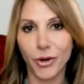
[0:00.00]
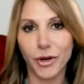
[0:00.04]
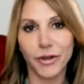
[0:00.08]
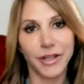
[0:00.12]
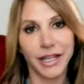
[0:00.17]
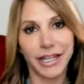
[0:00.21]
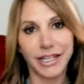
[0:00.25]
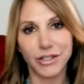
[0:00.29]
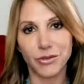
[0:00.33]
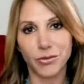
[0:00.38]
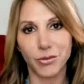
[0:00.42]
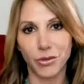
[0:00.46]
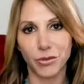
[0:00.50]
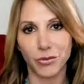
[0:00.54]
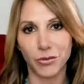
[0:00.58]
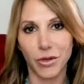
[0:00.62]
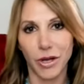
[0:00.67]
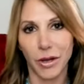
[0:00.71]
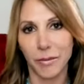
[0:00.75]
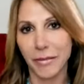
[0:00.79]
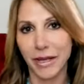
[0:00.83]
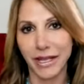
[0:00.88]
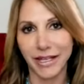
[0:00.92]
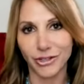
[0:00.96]
And that's what
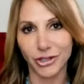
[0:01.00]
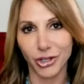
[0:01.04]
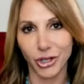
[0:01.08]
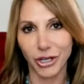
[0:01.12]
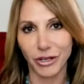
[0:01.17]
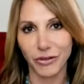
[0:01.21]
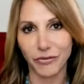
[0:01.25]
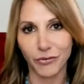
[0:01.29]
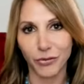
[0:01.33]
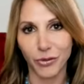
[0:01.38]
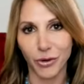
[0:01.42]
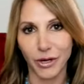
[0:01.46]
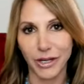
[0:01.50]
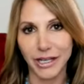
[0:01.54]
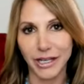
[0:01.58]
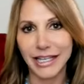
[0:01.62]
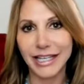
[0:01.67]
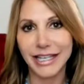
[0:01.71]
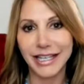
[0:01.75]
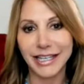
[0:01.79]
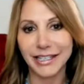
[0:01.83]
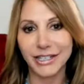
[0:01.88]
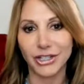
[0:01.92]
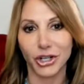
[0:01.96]
a man's looking for.
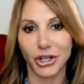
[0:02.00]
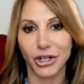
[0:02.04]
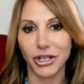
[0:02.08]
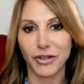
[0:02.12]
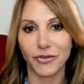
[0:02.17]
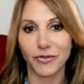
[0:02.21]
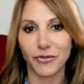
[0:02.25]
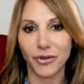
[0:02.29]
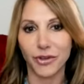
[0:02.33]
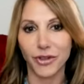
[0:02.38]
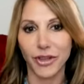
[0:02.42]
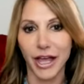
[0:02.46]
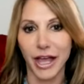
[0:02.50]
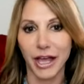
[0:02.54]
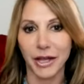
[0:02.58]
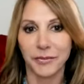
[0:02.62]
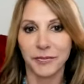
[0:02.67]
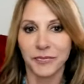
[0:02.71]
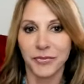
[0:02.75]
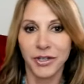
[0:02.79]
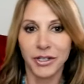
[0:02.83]
He is looking for that.